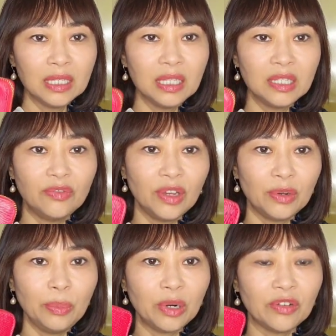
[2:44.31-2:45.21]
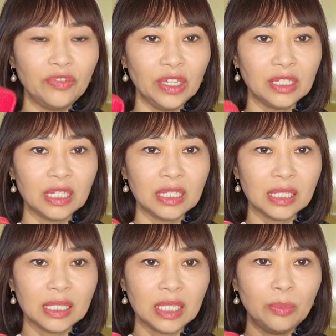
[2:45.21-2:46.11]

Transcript: See, it's very perfect. It's a